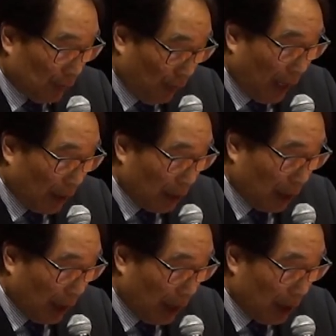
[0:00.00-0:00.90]

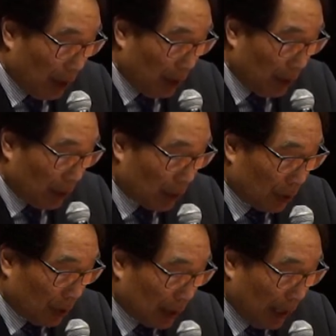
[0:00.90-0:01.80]
Finally,
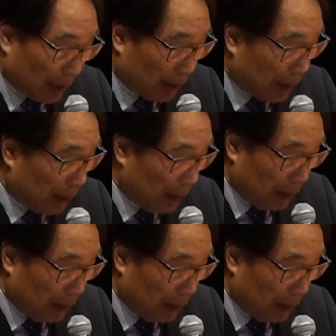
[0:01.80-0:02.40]
she says